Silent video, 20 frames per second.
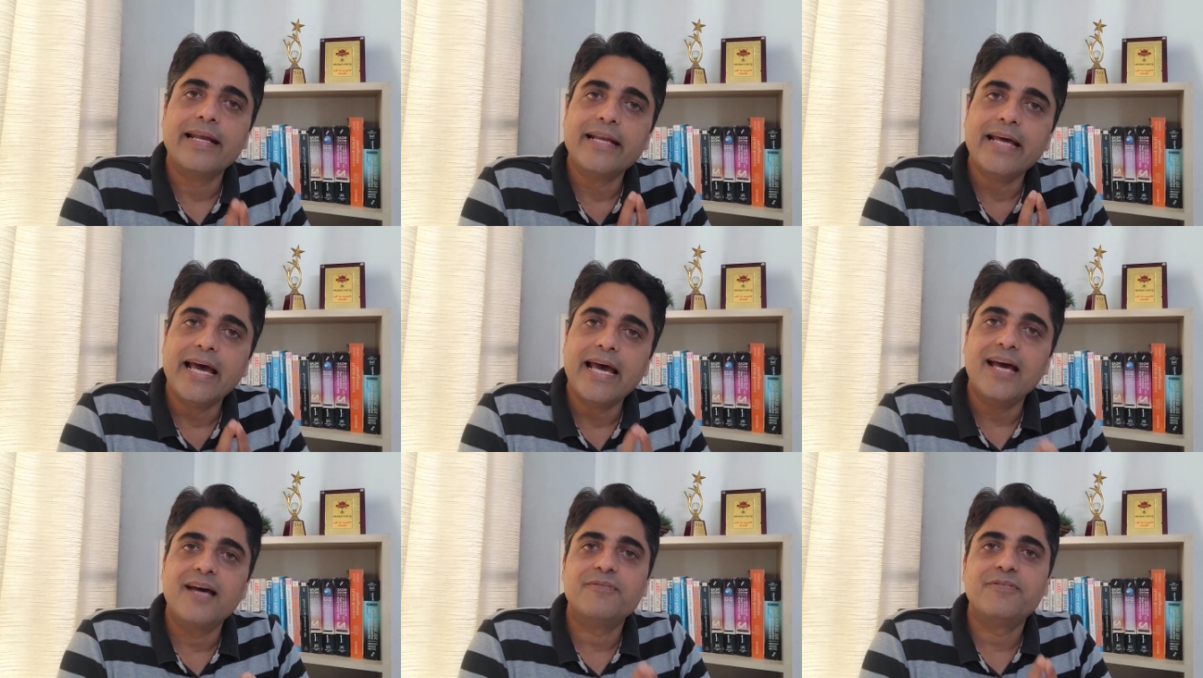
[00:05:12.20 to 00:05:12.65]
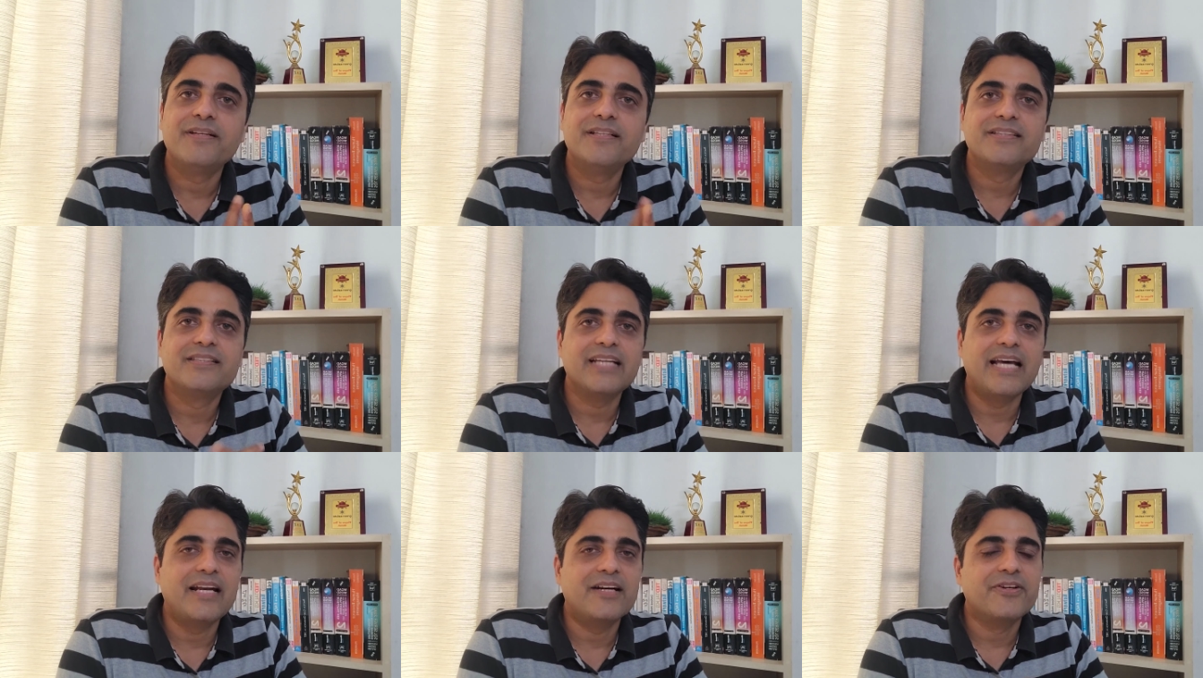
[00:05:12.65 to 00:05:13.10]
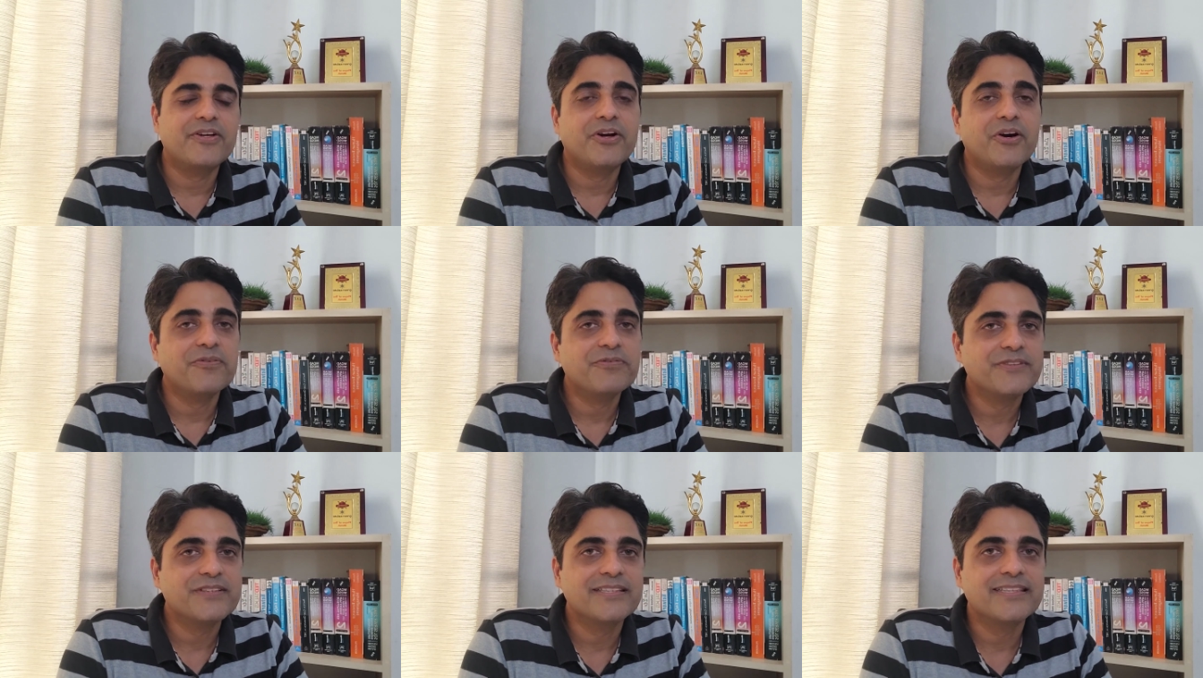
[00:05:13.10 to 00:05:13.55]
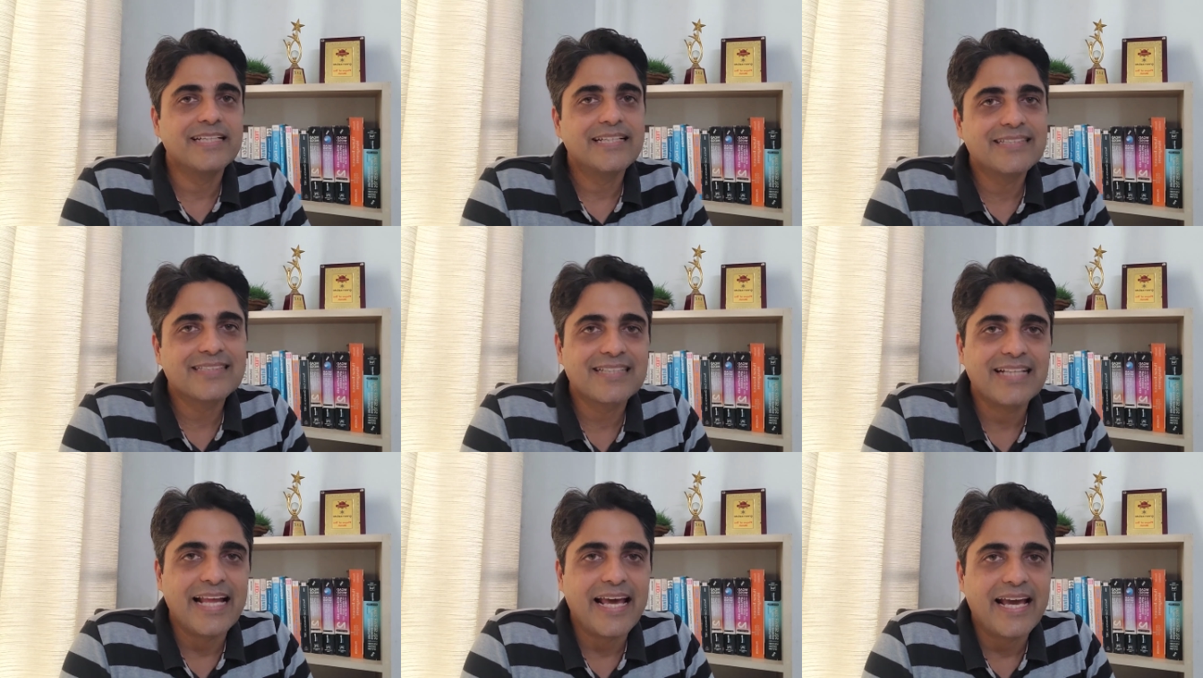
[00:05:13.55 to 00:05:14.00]
an average salary of
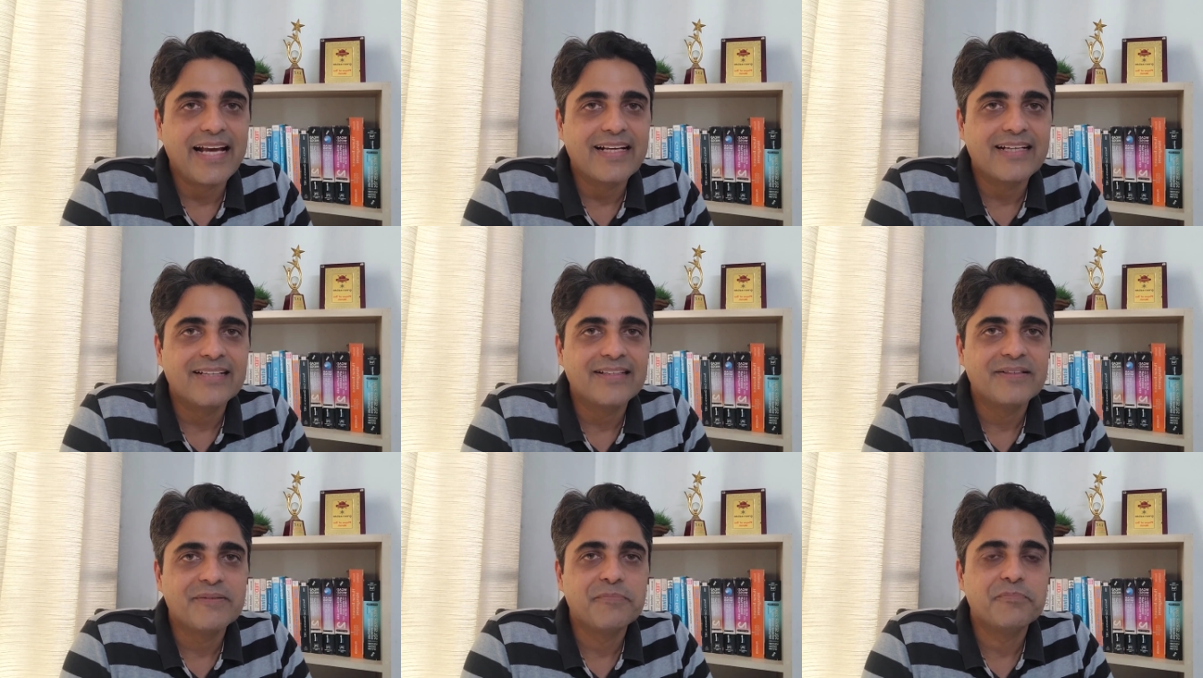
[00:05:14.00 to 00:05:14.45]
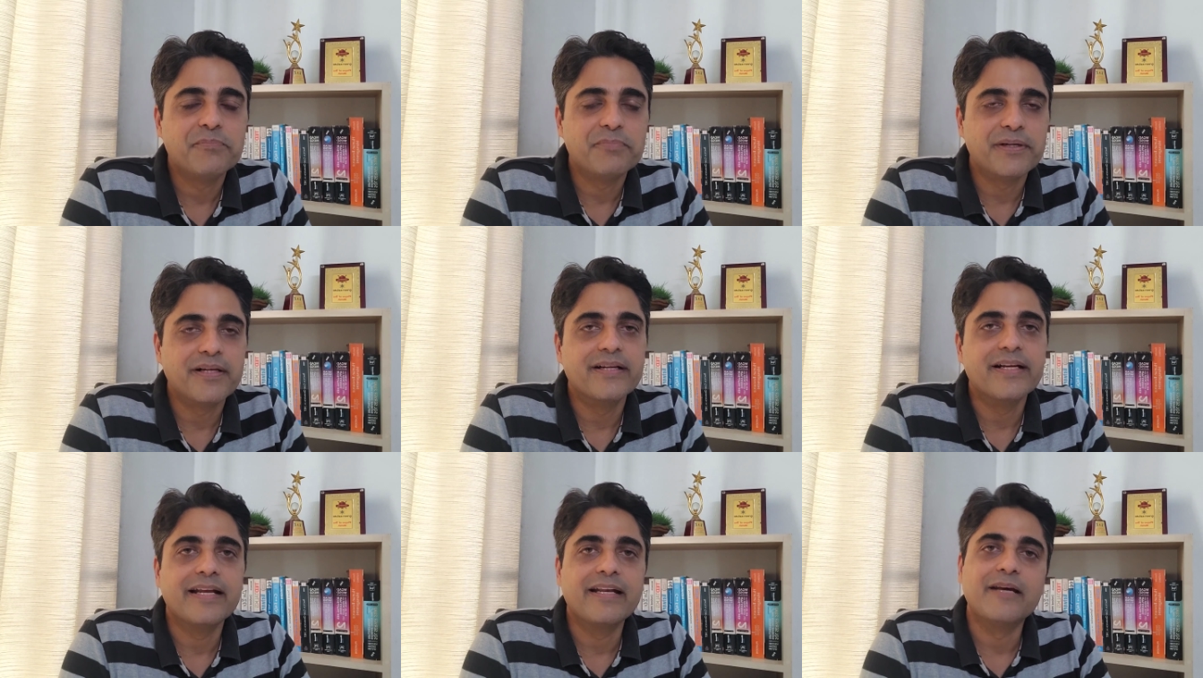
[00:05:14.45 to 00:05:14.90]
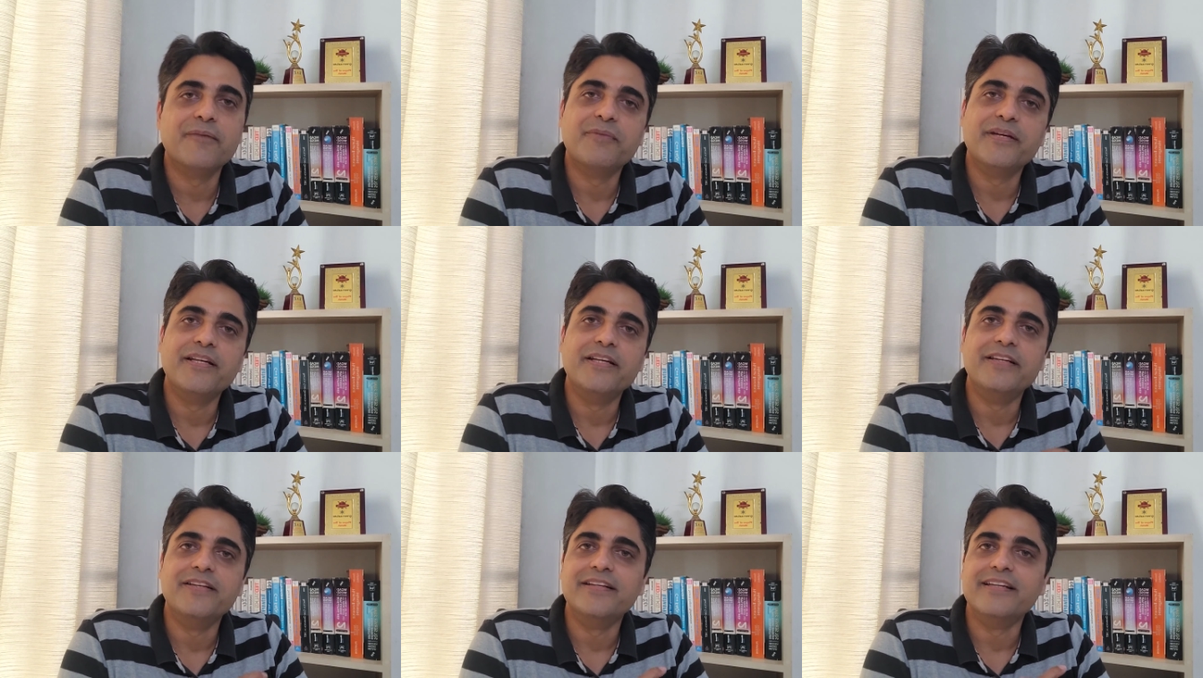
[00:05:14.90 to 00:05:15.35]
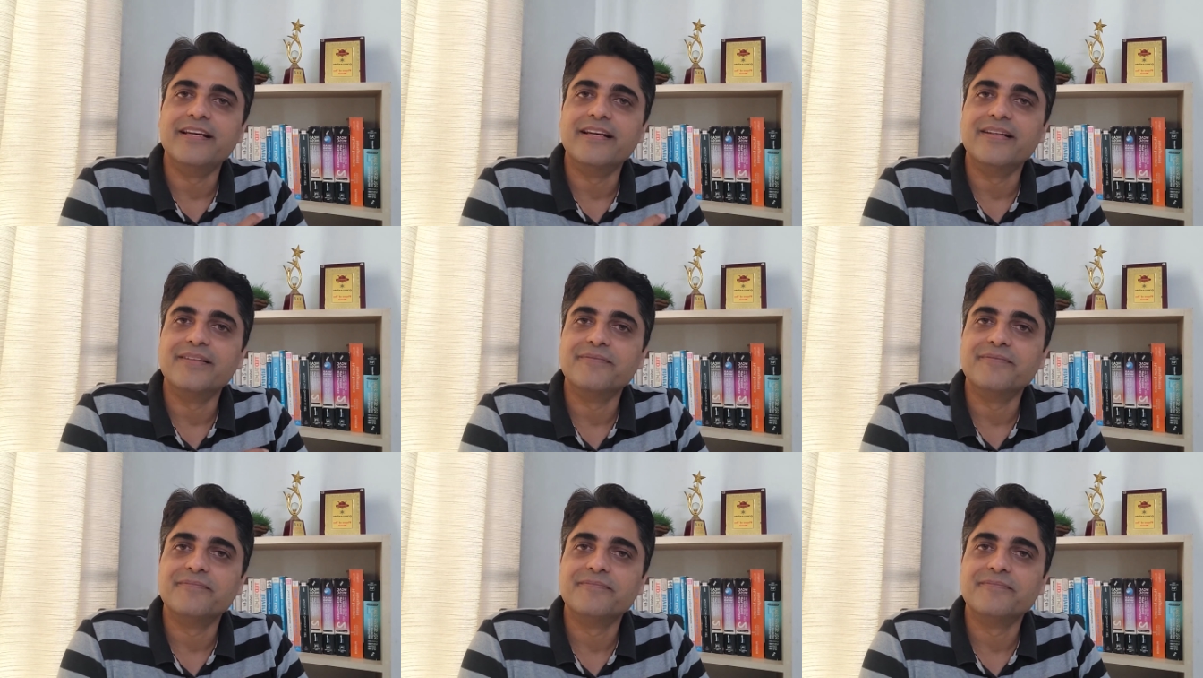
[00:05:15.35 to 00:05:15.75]
6 lakh per annum in india